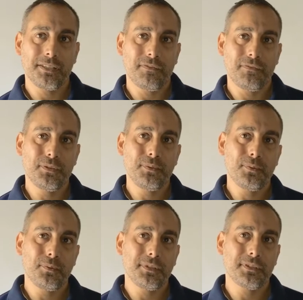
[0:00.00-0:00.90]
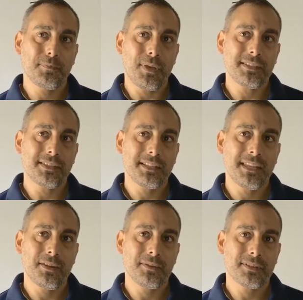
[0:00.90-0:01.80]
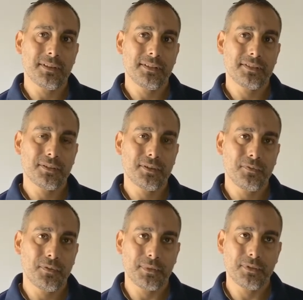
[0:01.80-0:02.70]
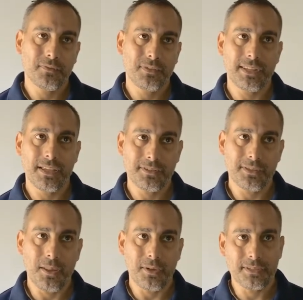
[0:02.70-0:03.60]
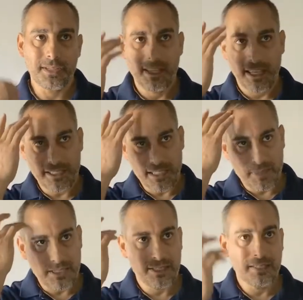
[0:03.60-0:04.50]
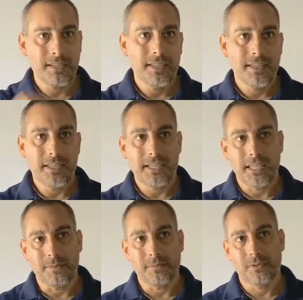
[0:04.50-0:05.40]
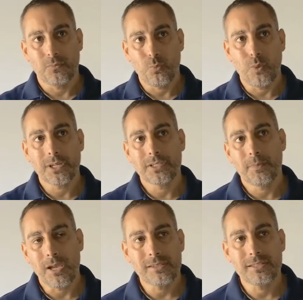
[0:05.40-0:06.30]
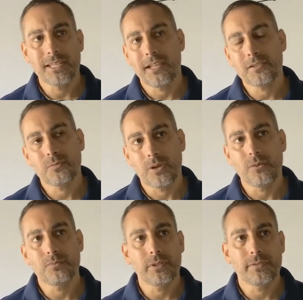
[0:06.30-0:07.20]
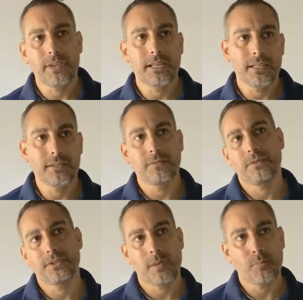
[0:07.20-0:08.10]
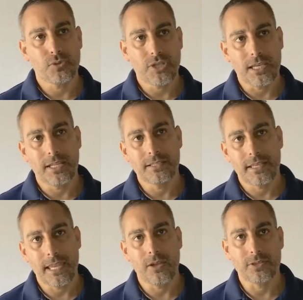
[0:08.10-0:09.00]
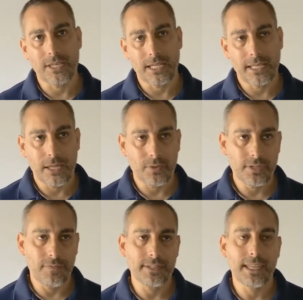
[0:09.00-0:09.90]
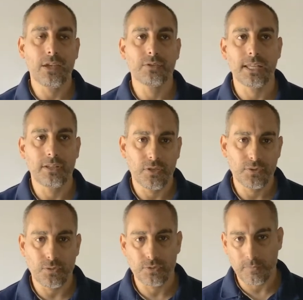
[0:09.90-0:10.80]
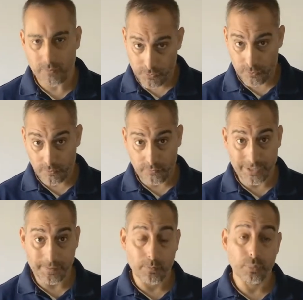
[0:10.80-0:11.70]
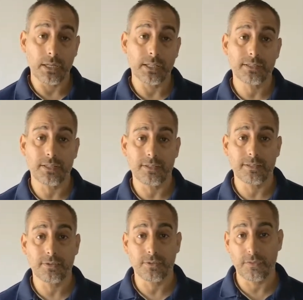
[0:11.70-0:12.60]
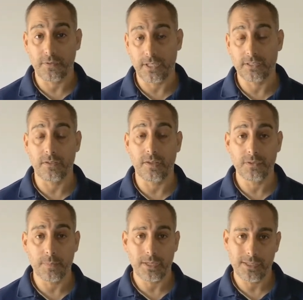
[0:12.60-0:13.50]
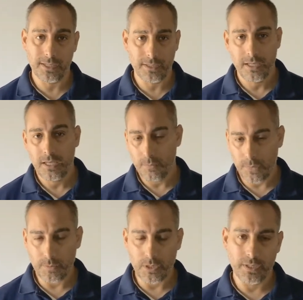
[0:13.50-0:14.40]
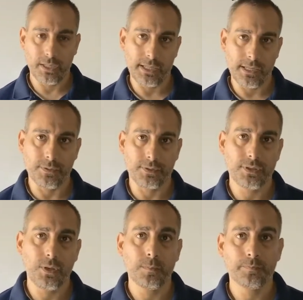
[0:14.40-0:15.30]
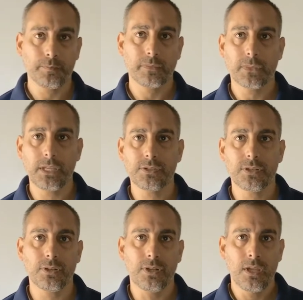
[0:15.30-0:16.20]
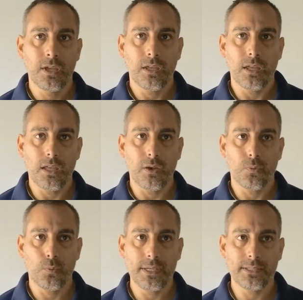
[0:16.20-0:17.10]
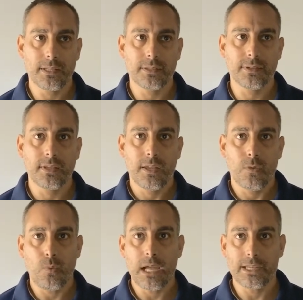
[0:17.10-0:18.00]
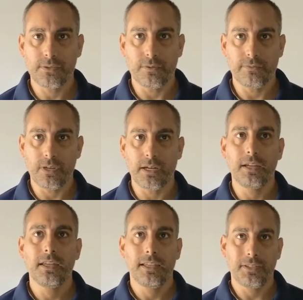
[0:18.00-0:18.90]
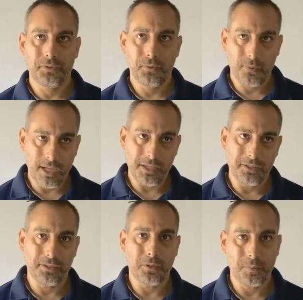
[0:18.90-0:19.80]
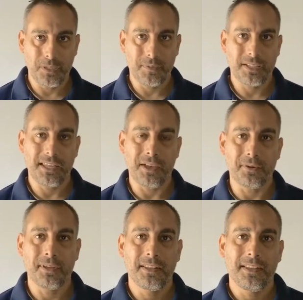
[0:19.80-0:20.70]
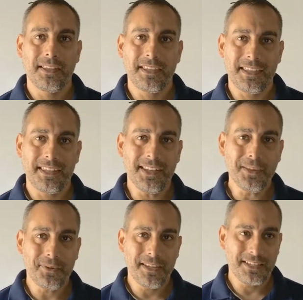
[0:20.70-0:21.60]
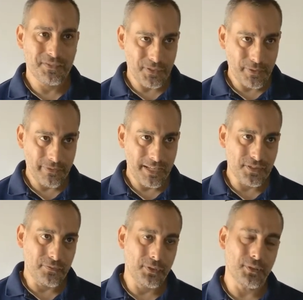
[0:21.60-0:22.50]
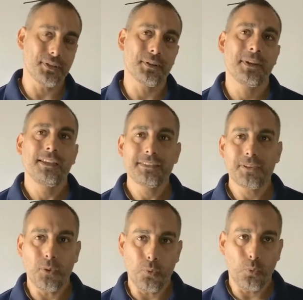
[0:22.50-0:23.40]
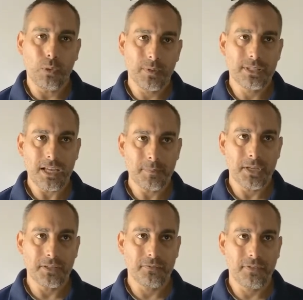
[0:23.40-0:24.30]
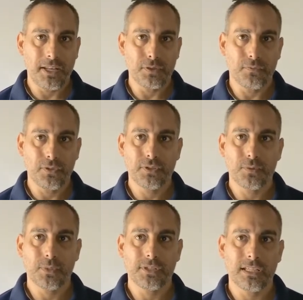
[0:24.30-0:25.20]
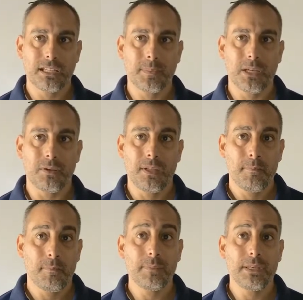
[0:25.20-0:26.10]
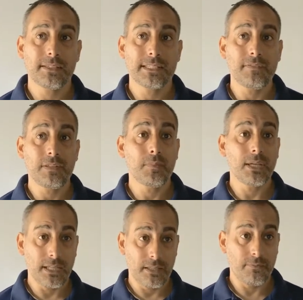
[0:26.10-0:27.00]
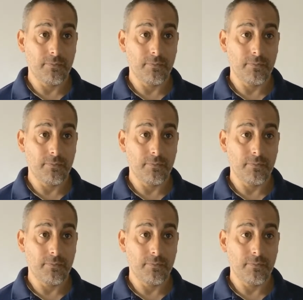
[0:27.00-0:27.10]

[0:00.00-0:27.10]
if your deposit accounts are insured for up to $250,000, as I mentioned. What are deposit accounts? Well, they're divided into, for example, checking accounts, savings accounts, and also some certain investment products such as certificates of deposit, money market accounts. So these are reasons why, so far, as to why you should open up an account. Another one is for your financial future. So when we're talking about your financial future, we're talking about maybe saving money in